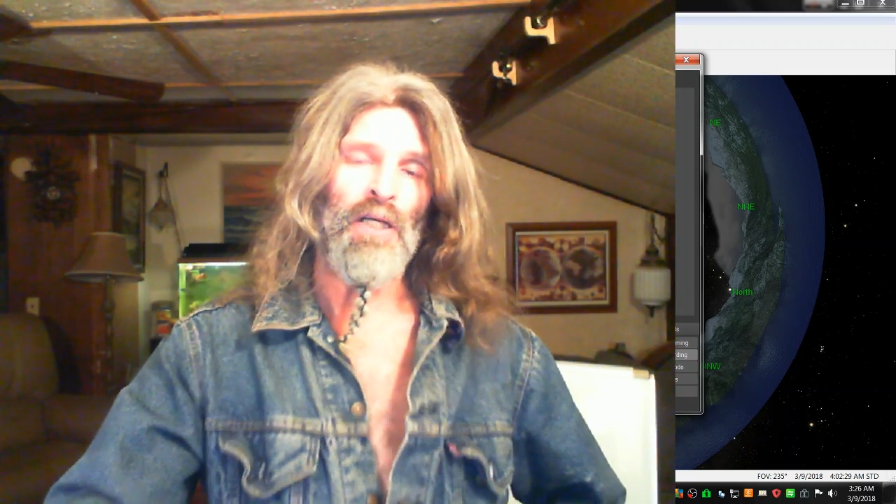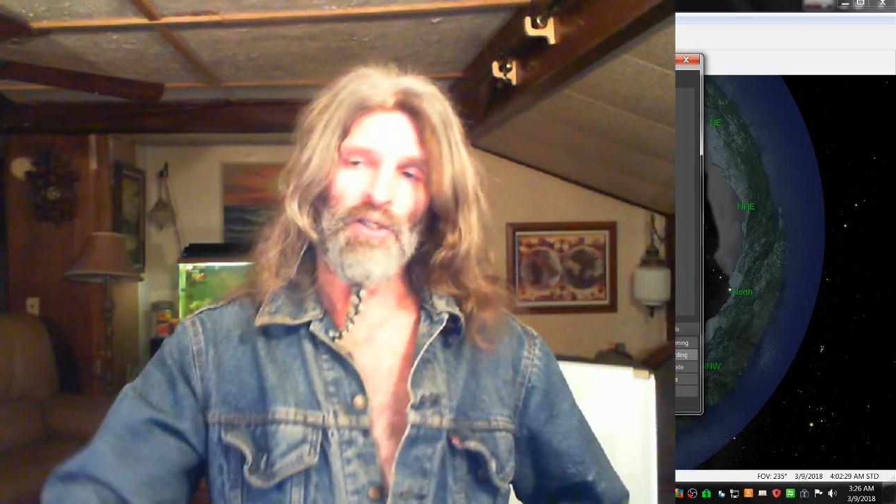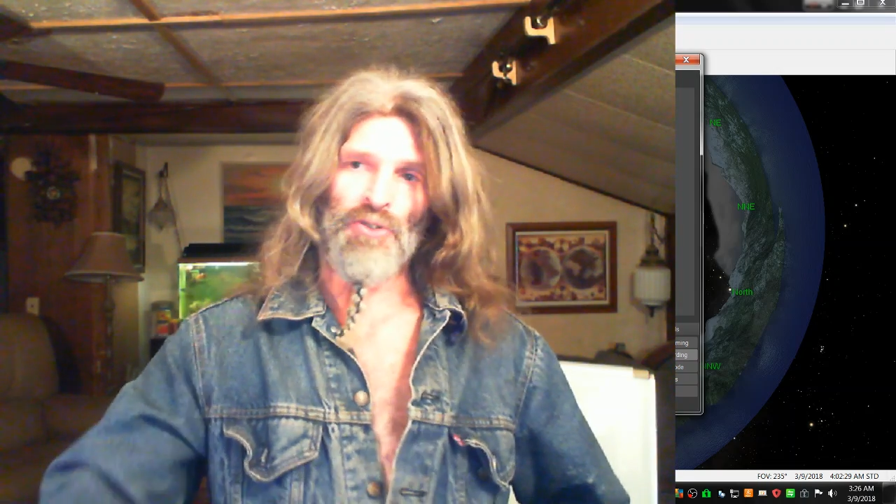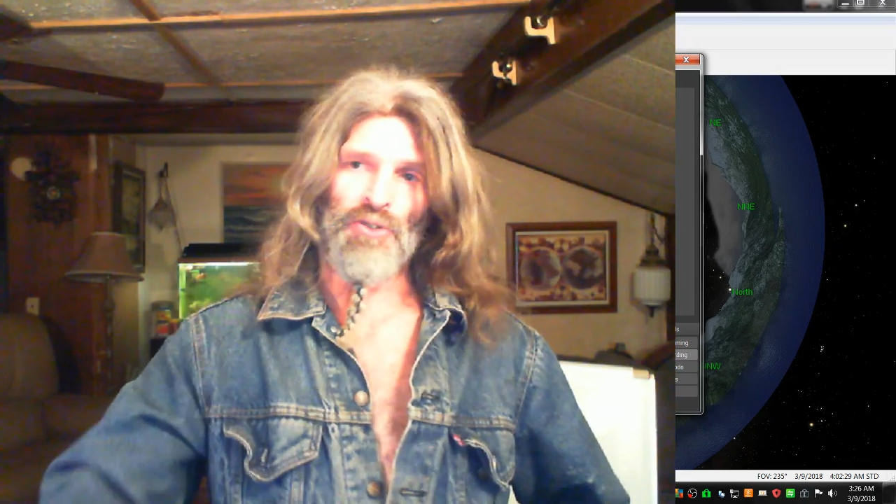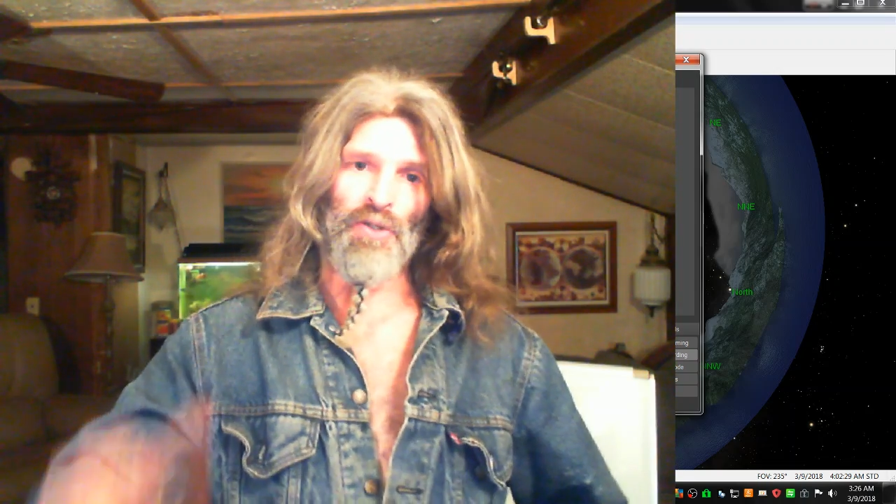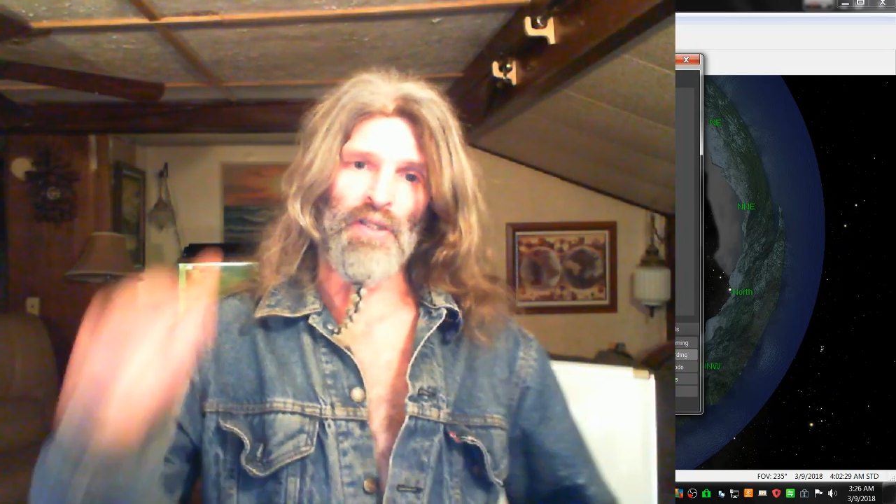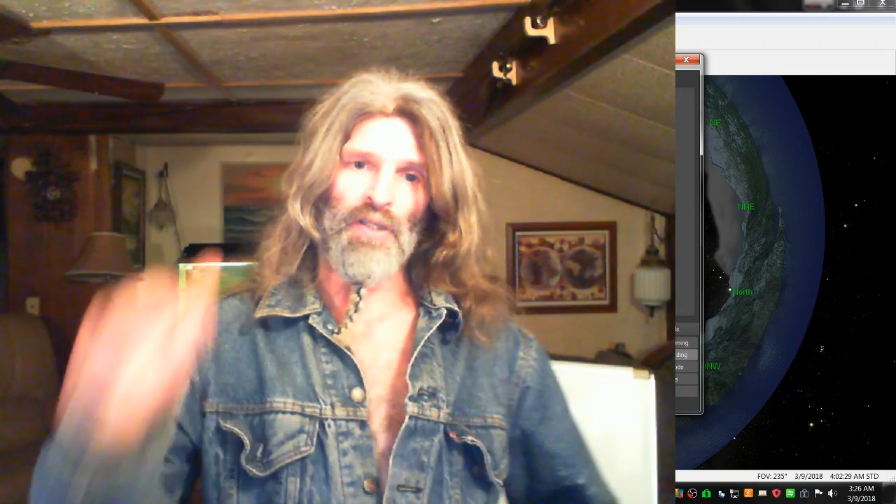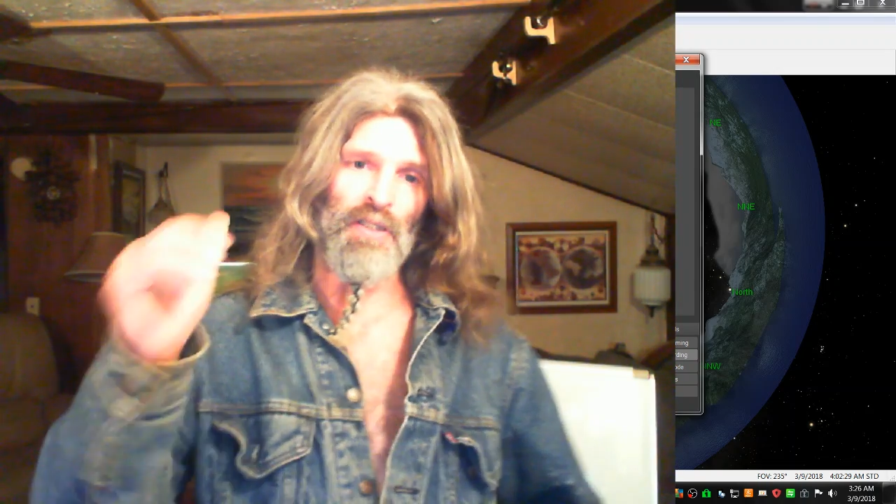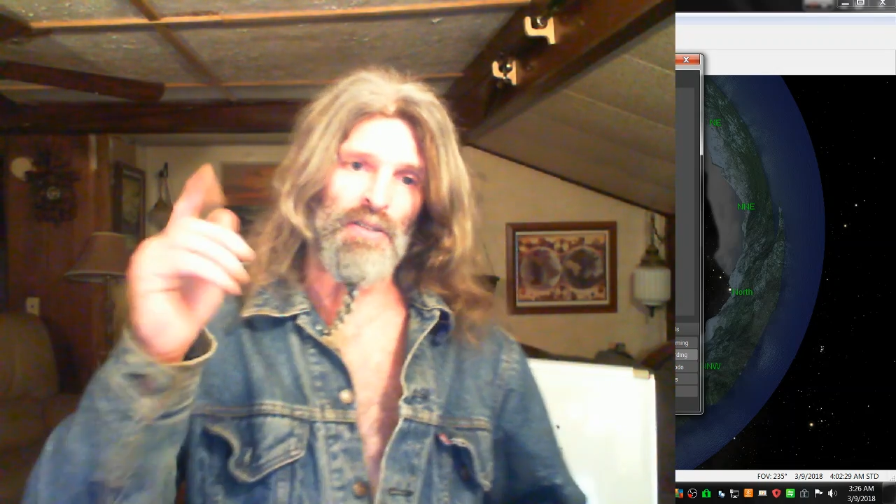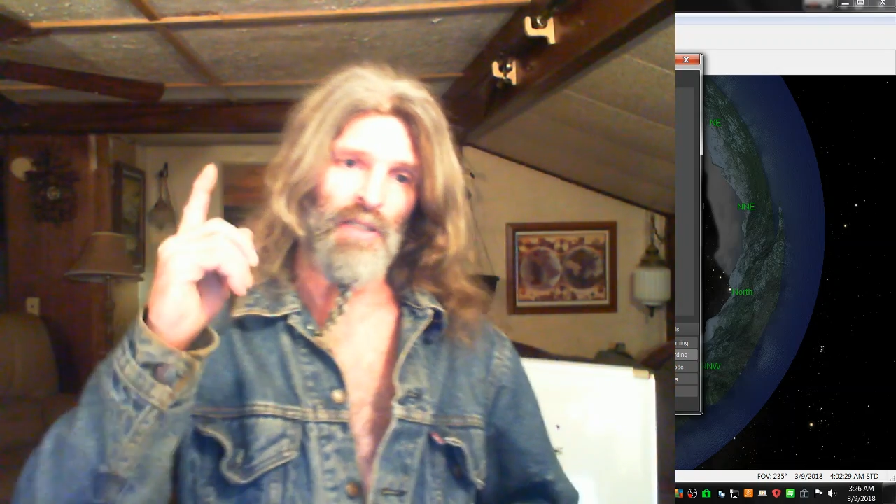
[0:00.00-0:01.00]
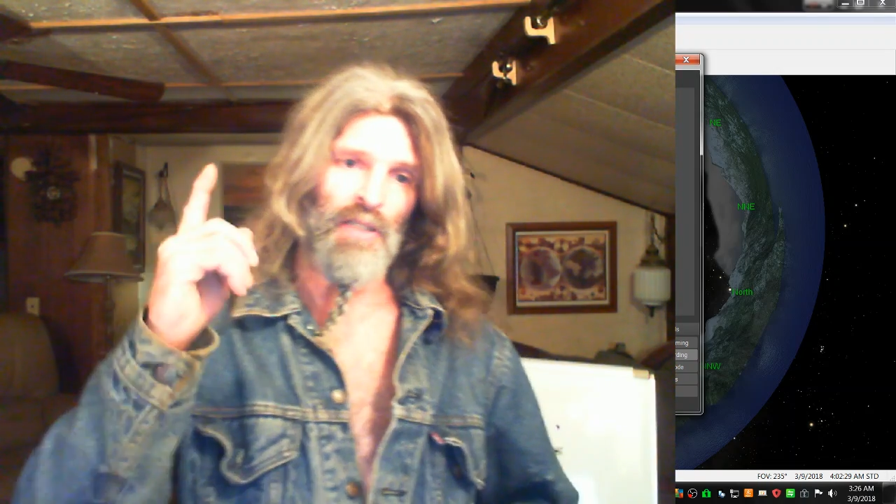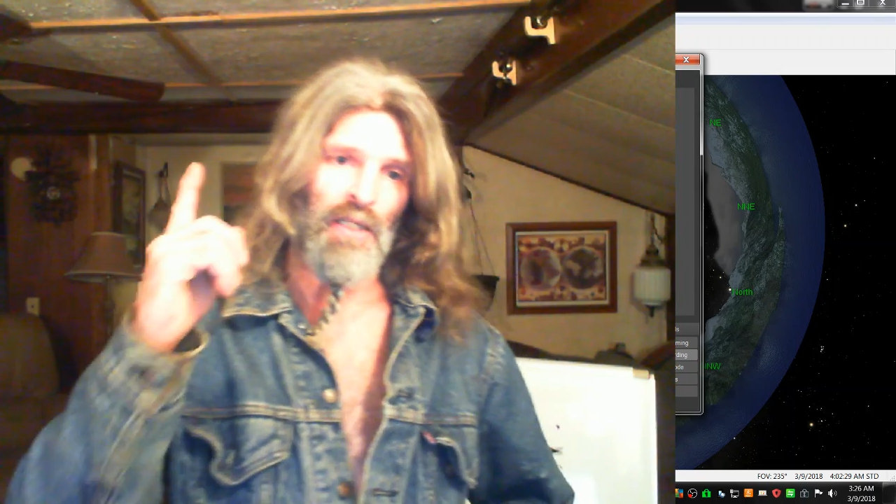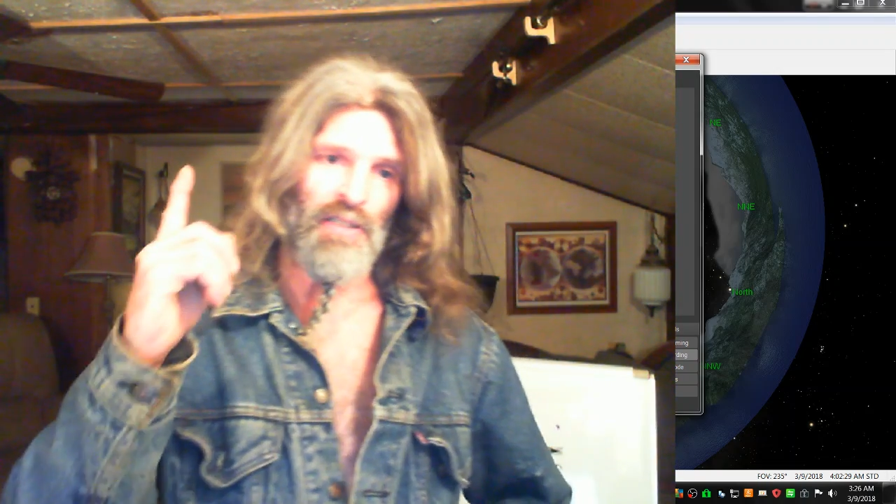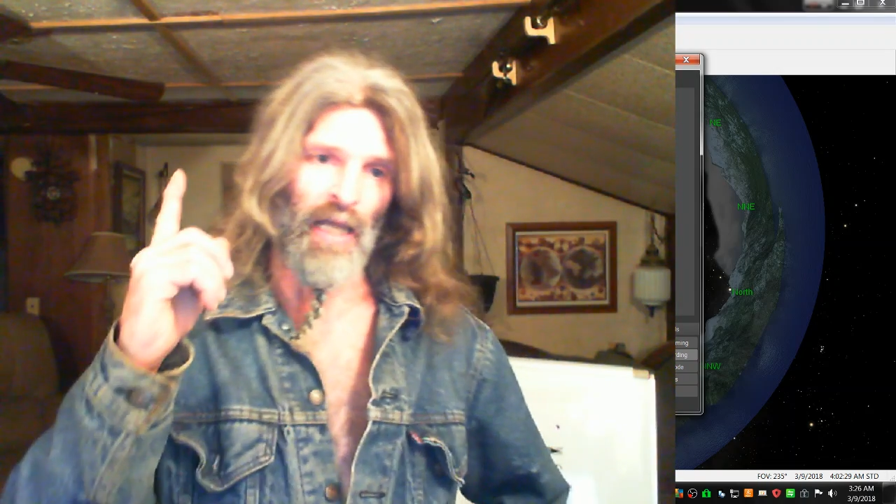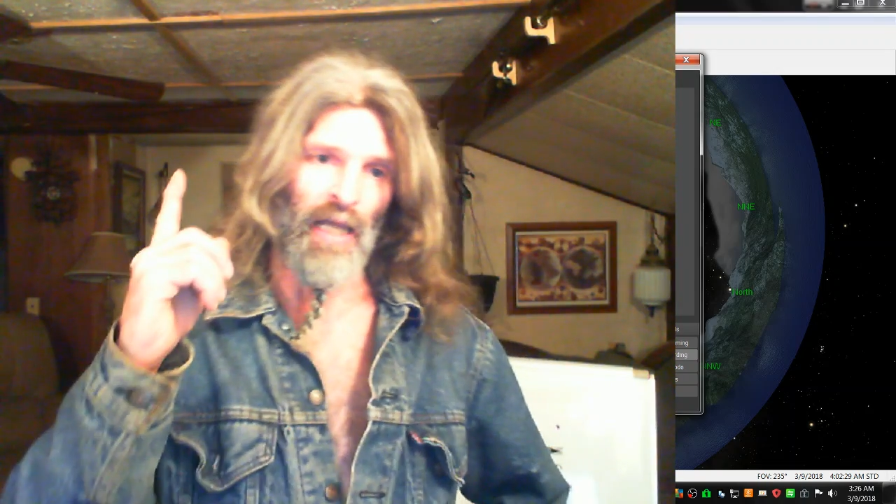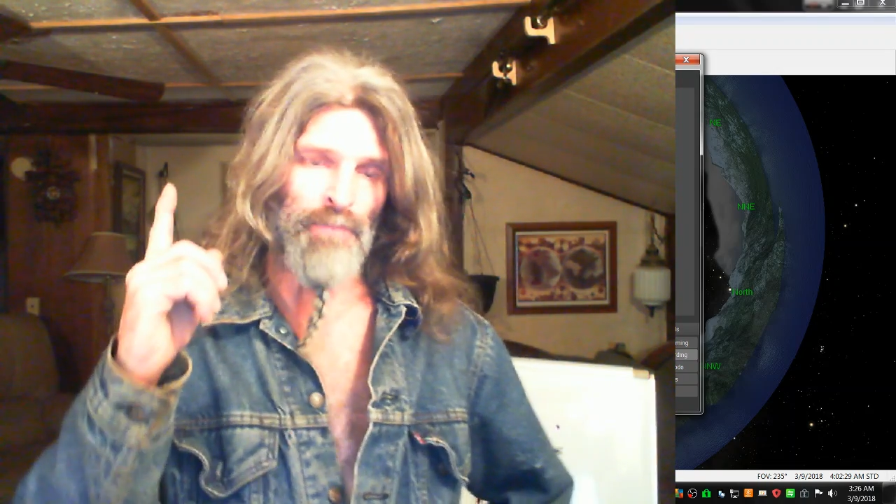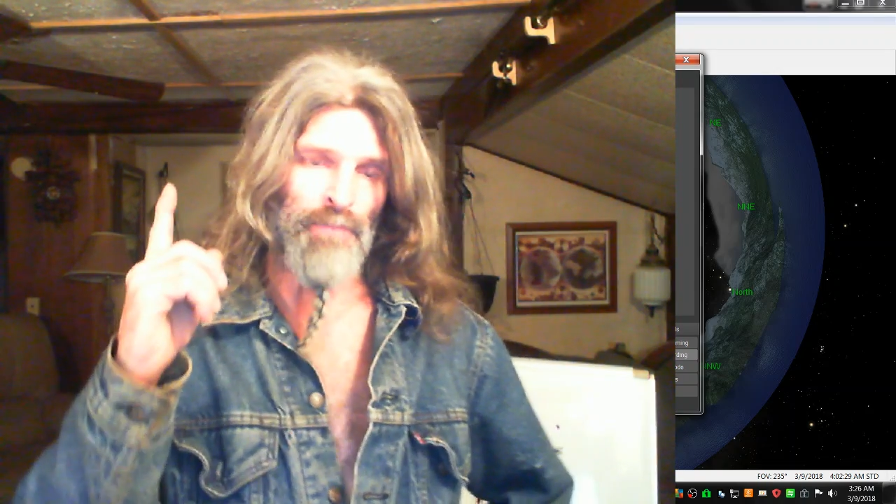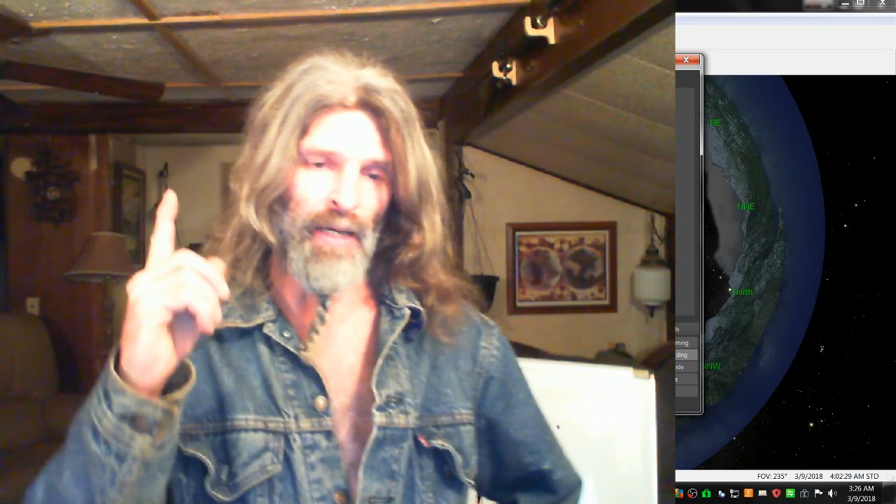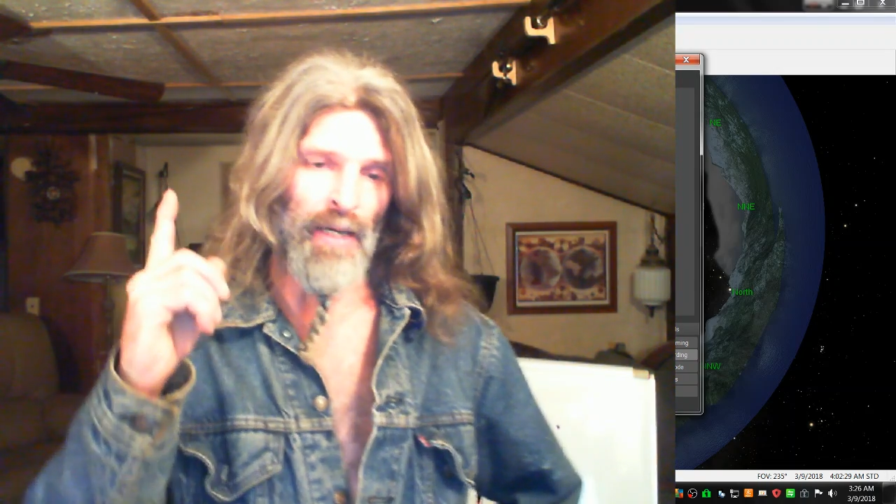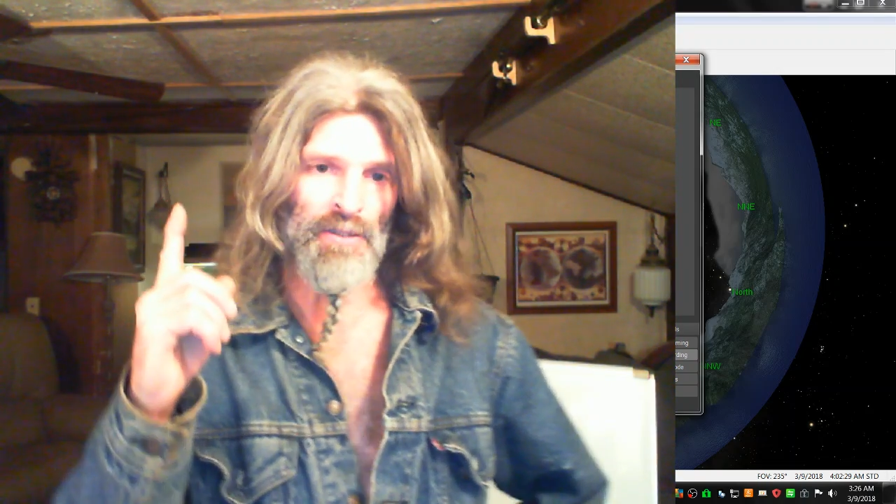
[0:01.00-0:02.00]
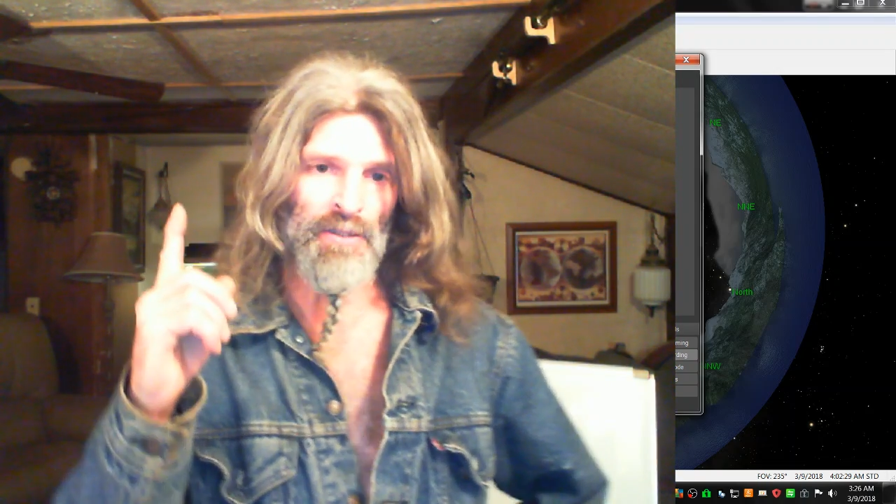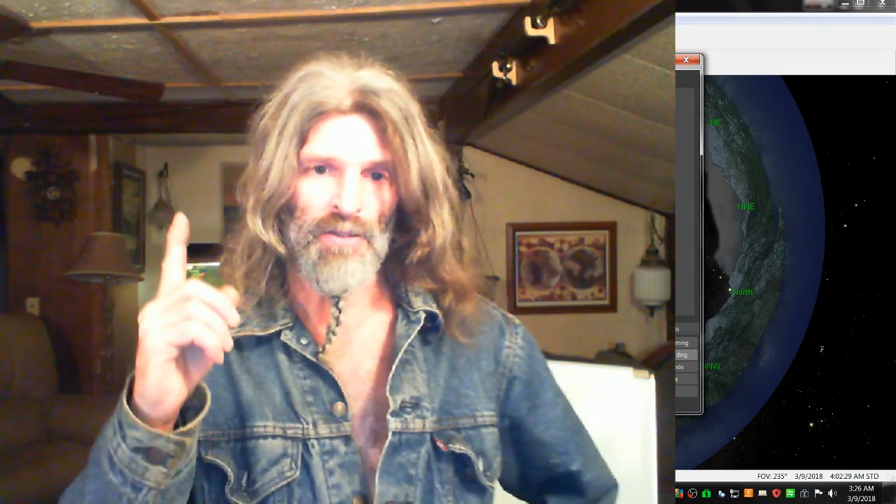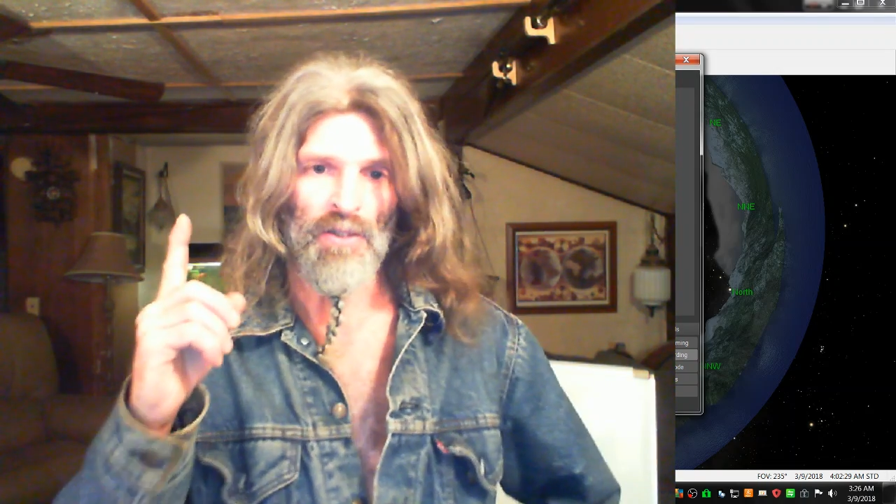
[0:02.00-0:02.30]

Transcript: so that these psychopaths